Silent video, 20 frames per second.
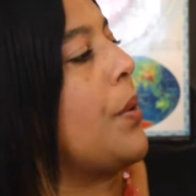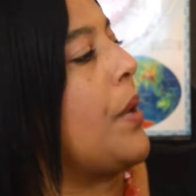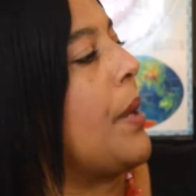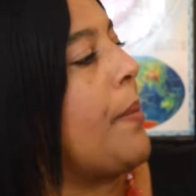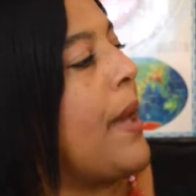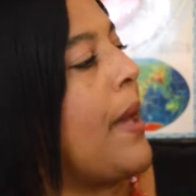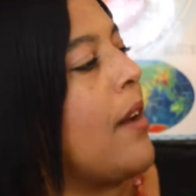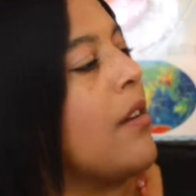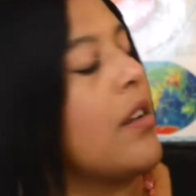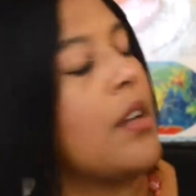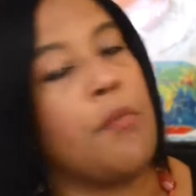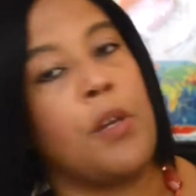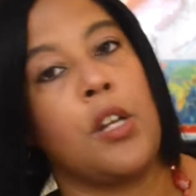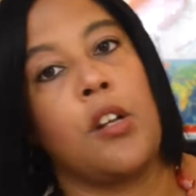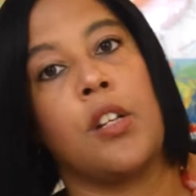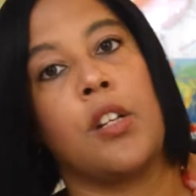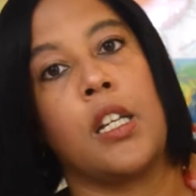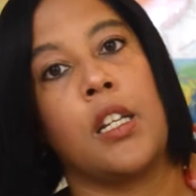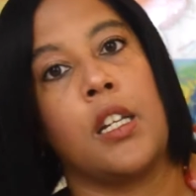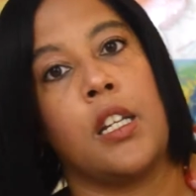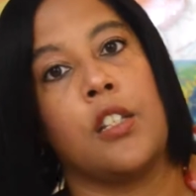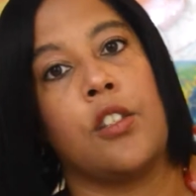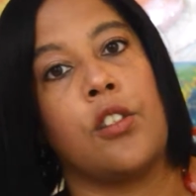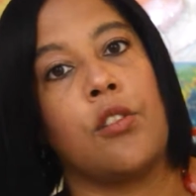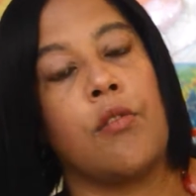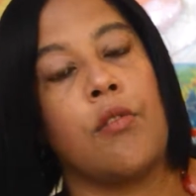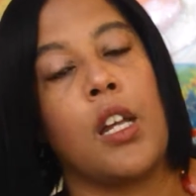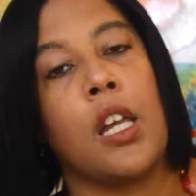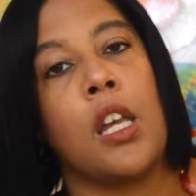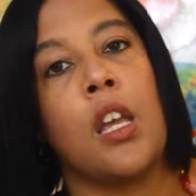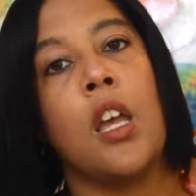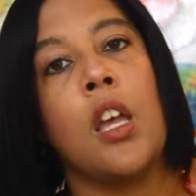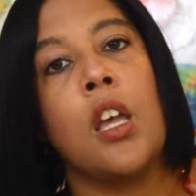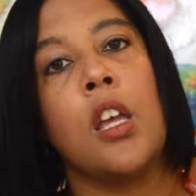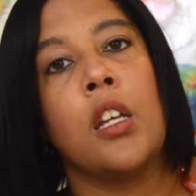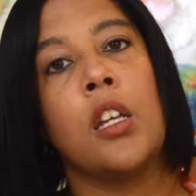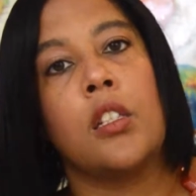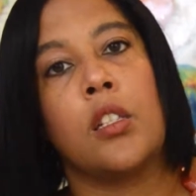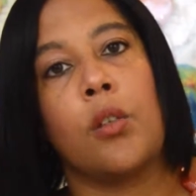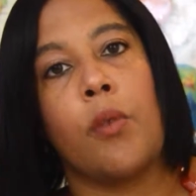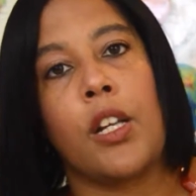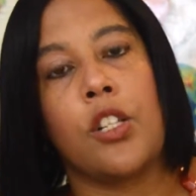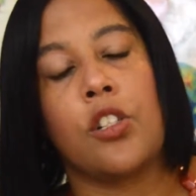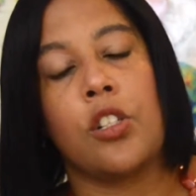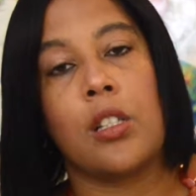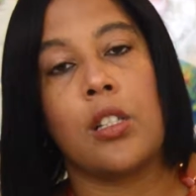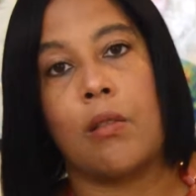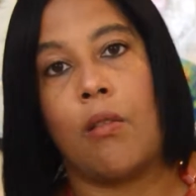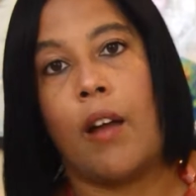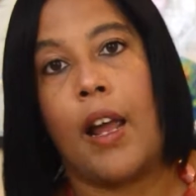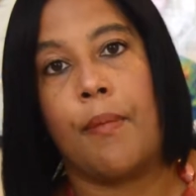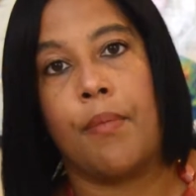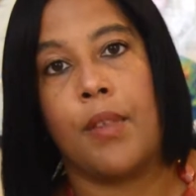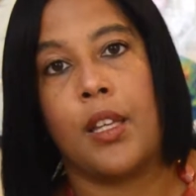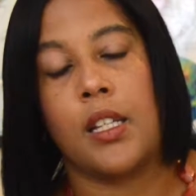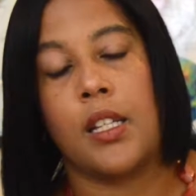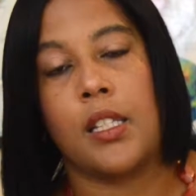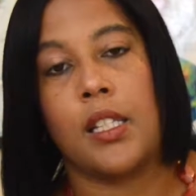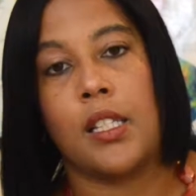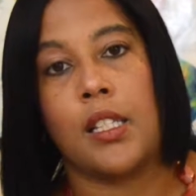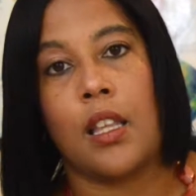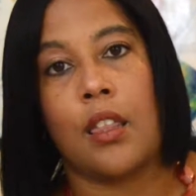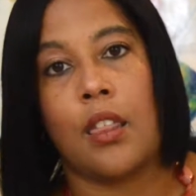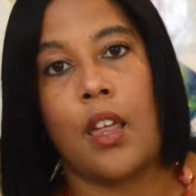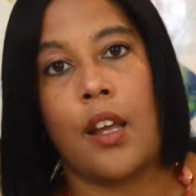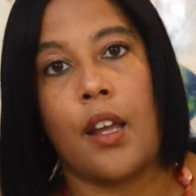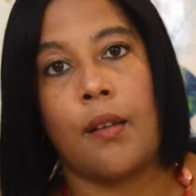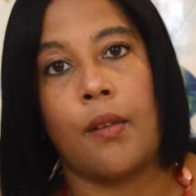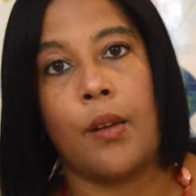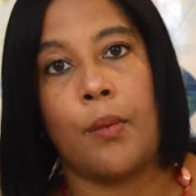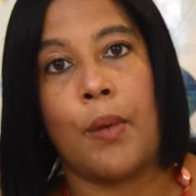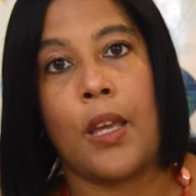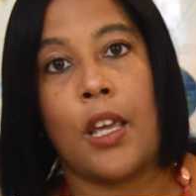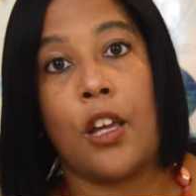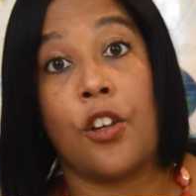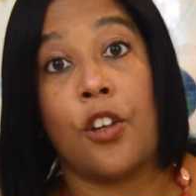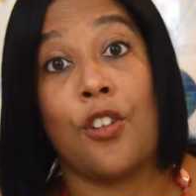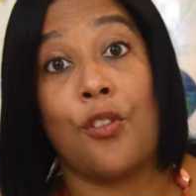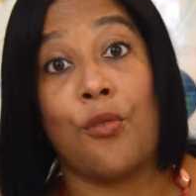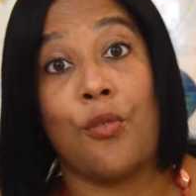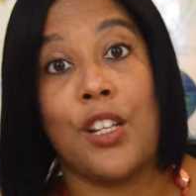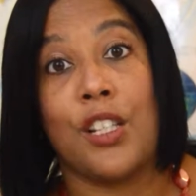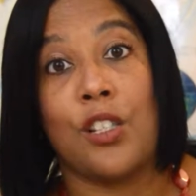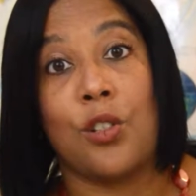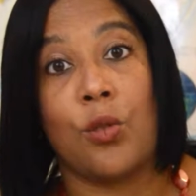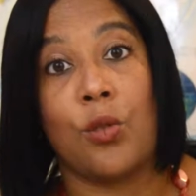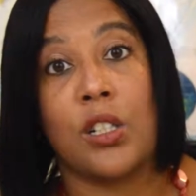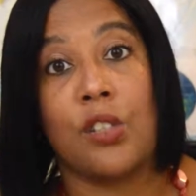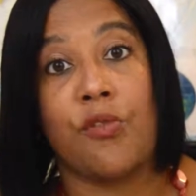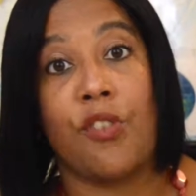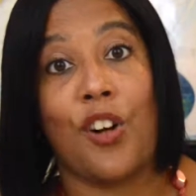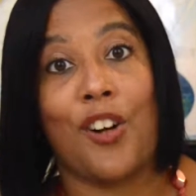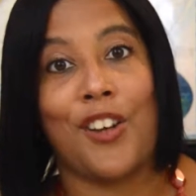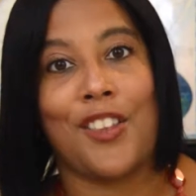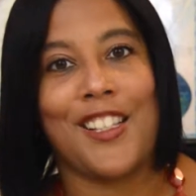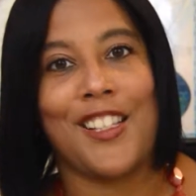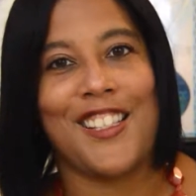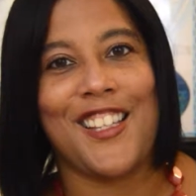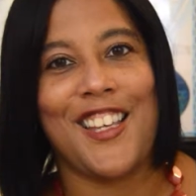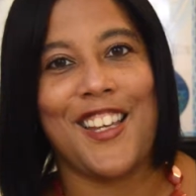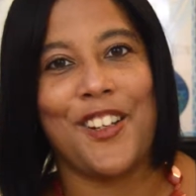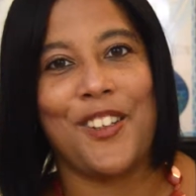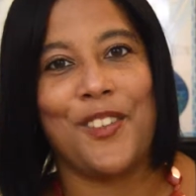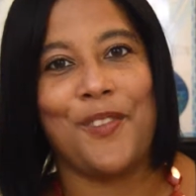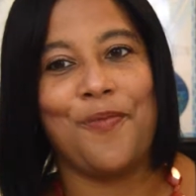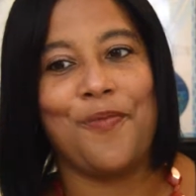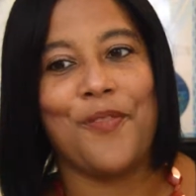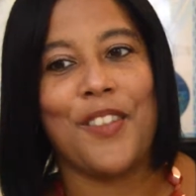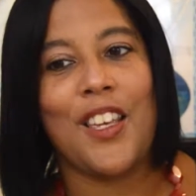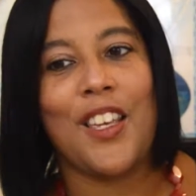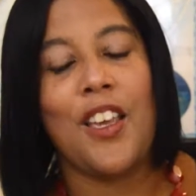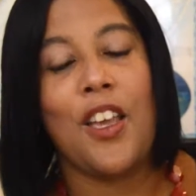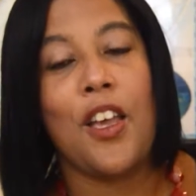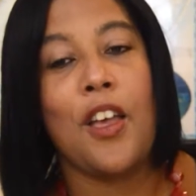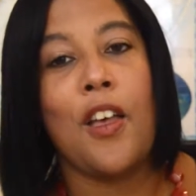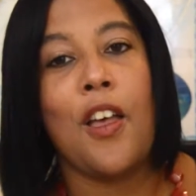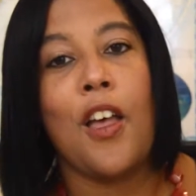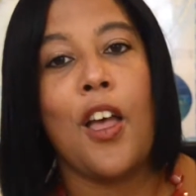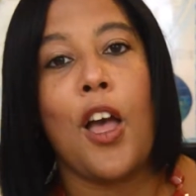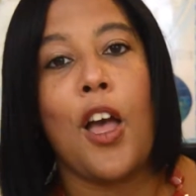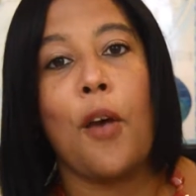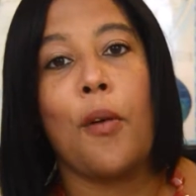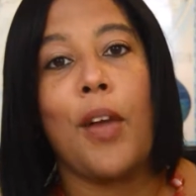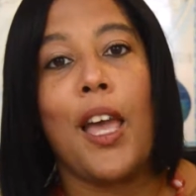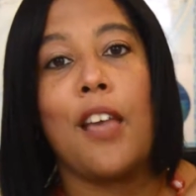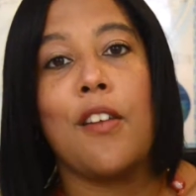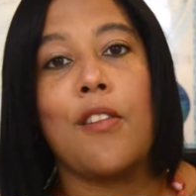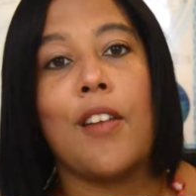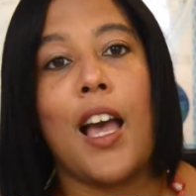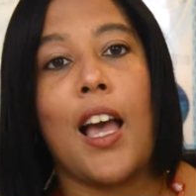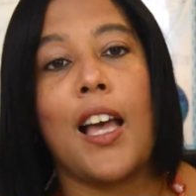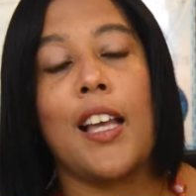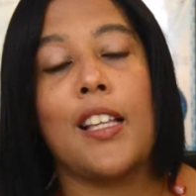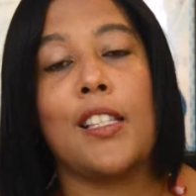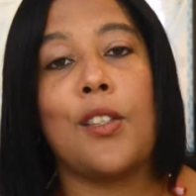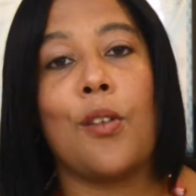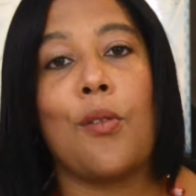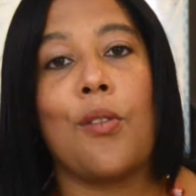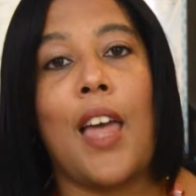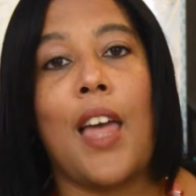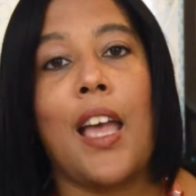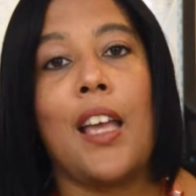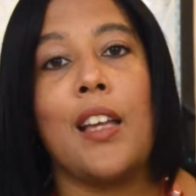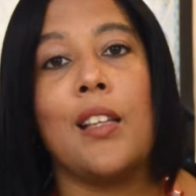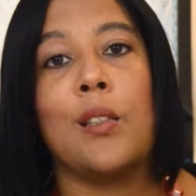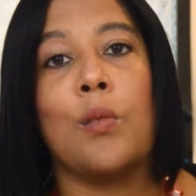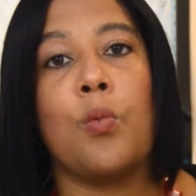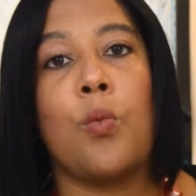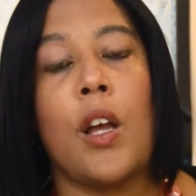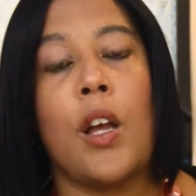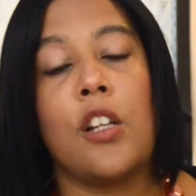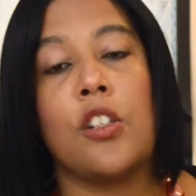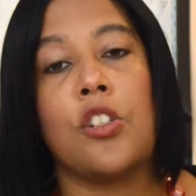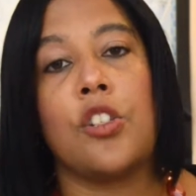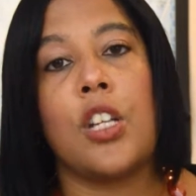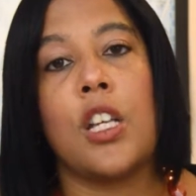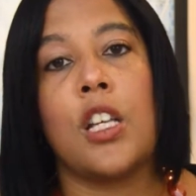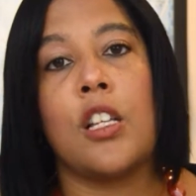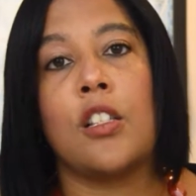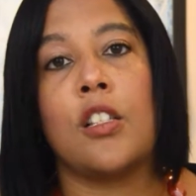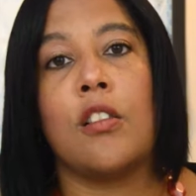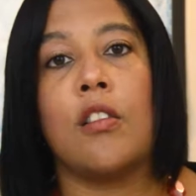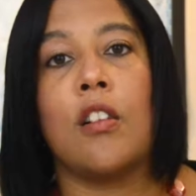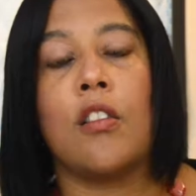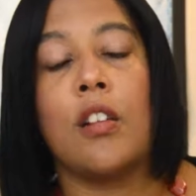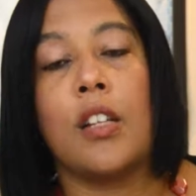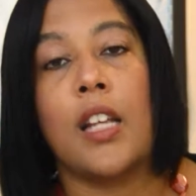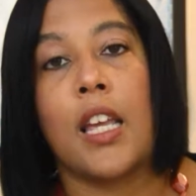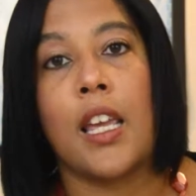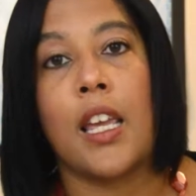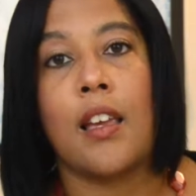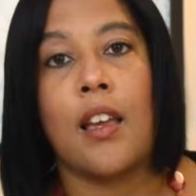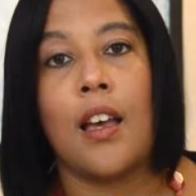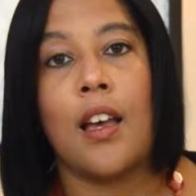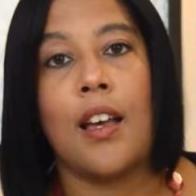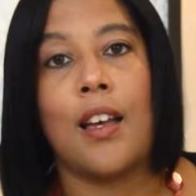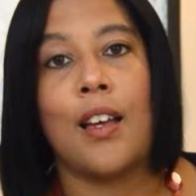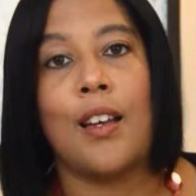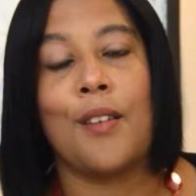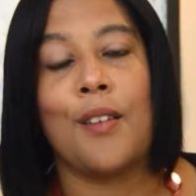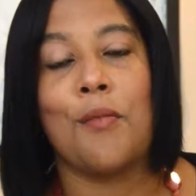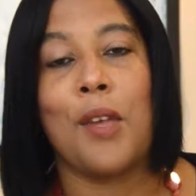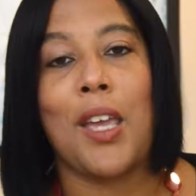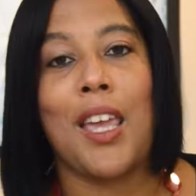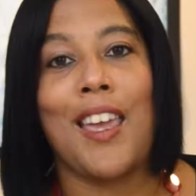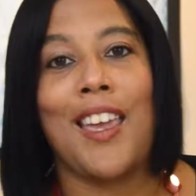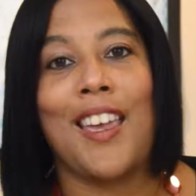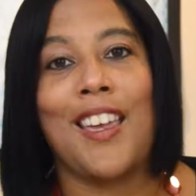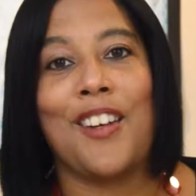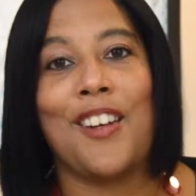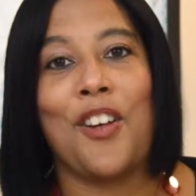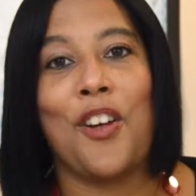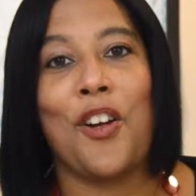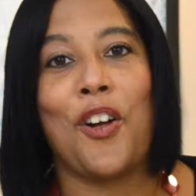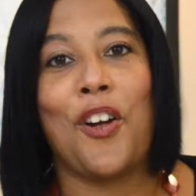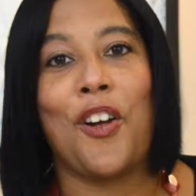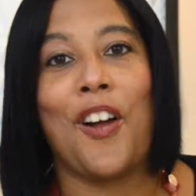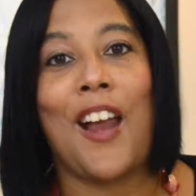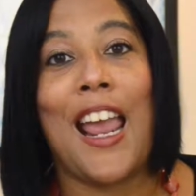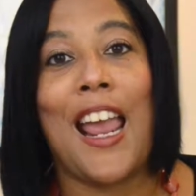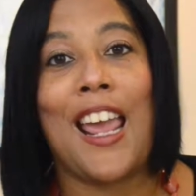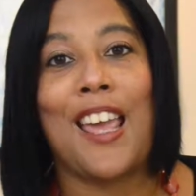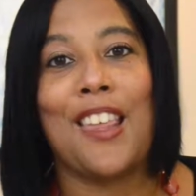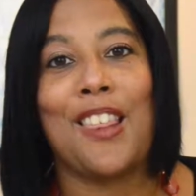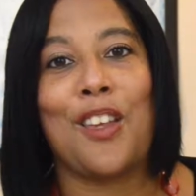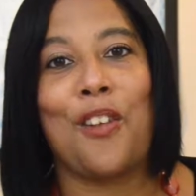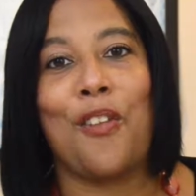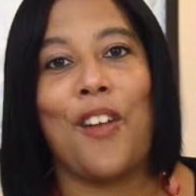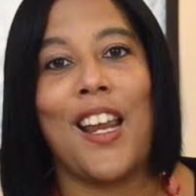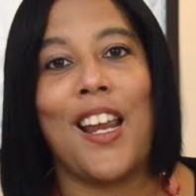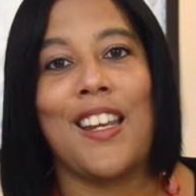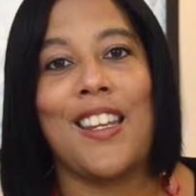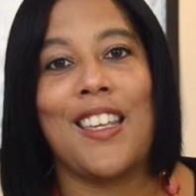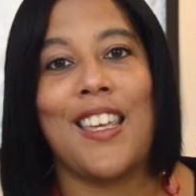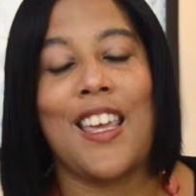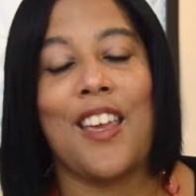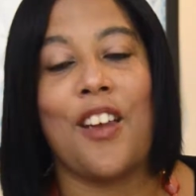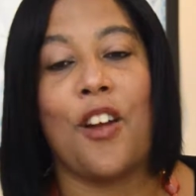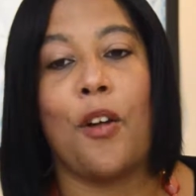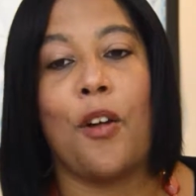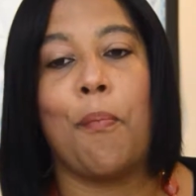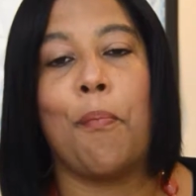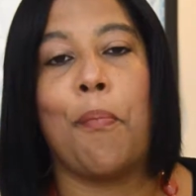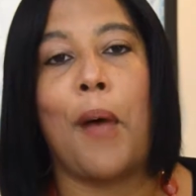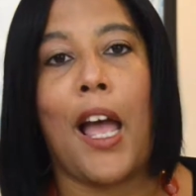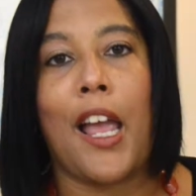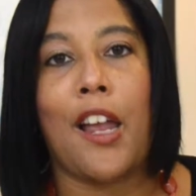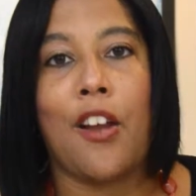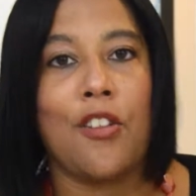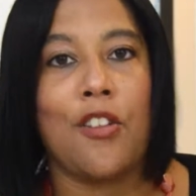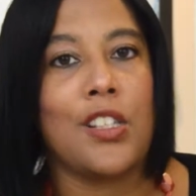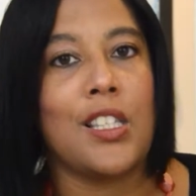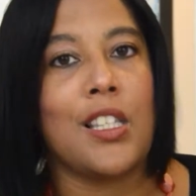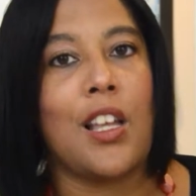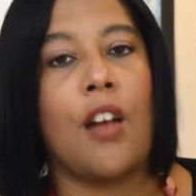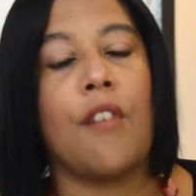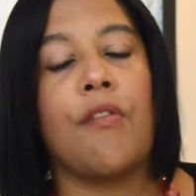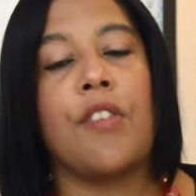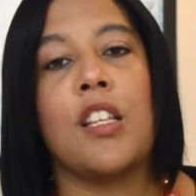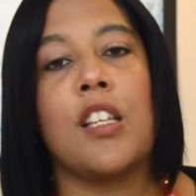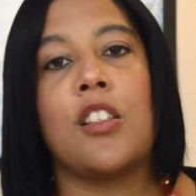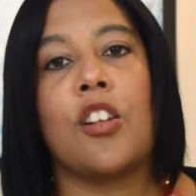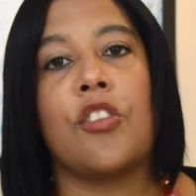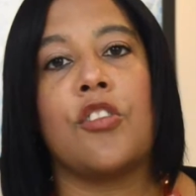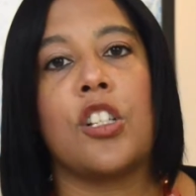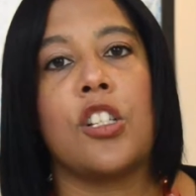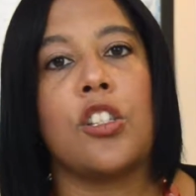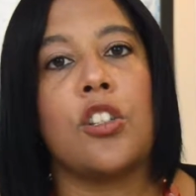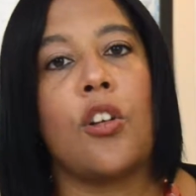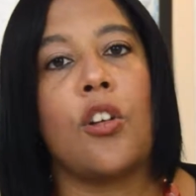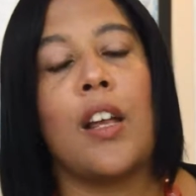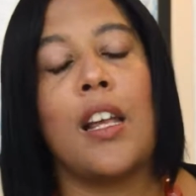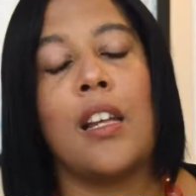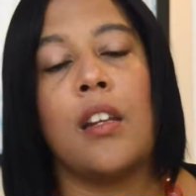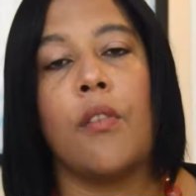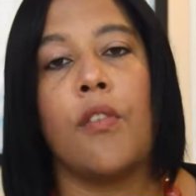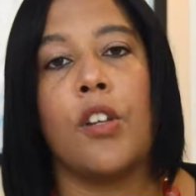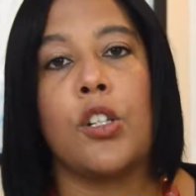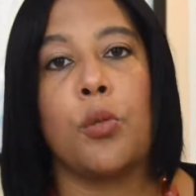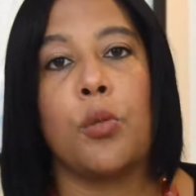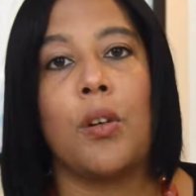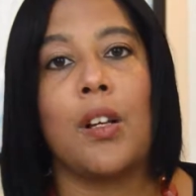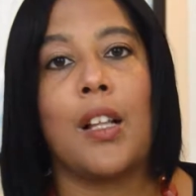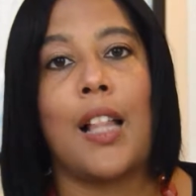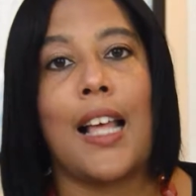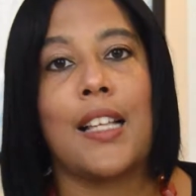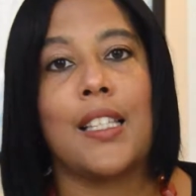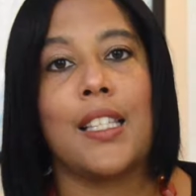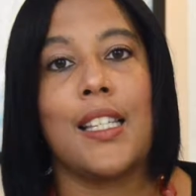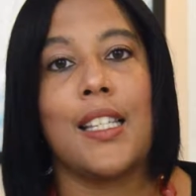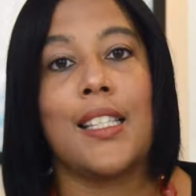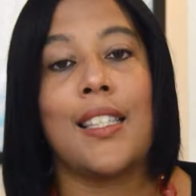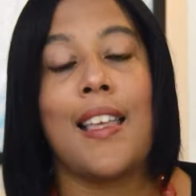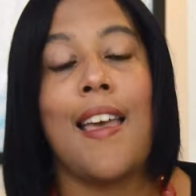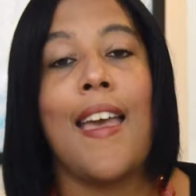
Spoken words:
About American History. So I just grabbed this as I thought it would be a good resource for her this year. Okay, you guys, so that is what she is learning in her 8th grade year by herself. These are just her individual classes.